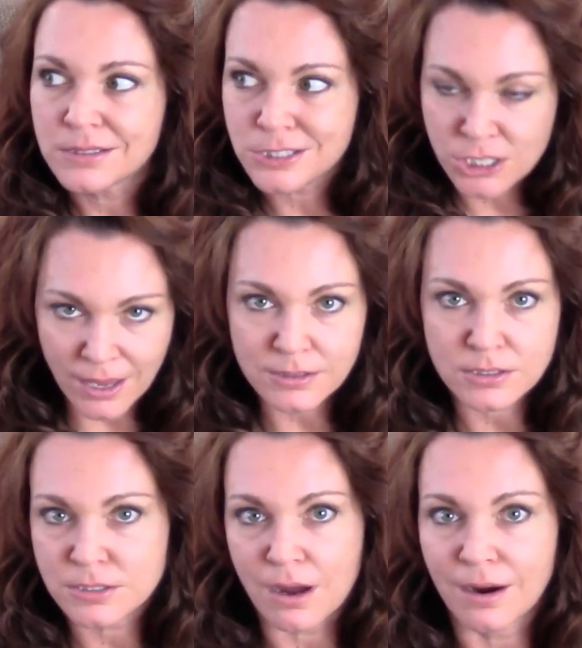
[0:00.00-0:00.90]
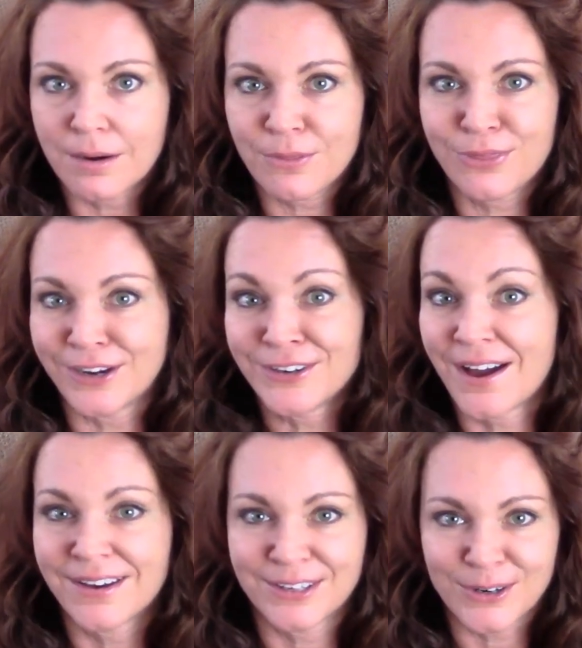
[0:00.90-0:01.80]
chances are they're
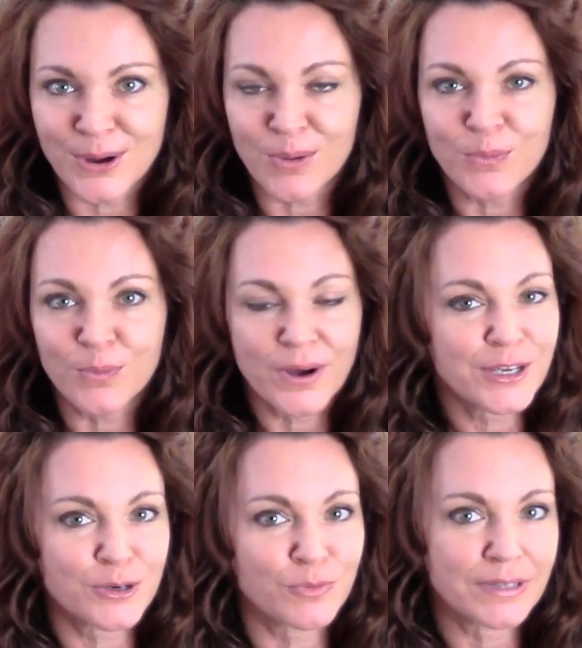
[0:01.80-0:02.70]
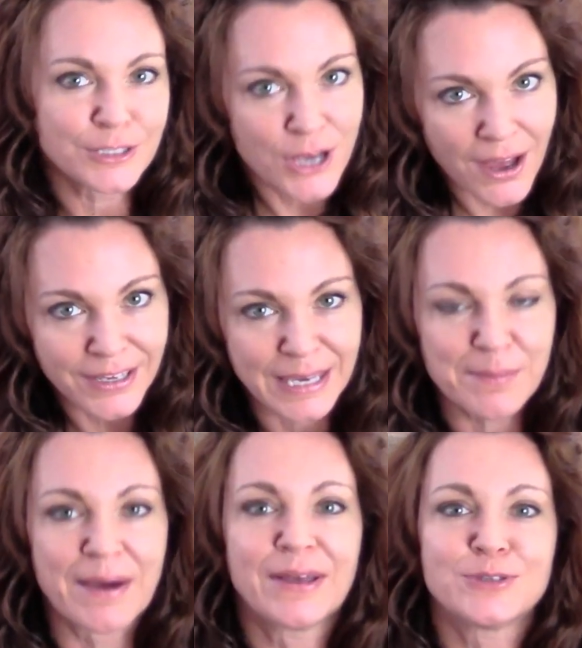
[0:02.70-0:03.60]
not going to know what you're really talking about.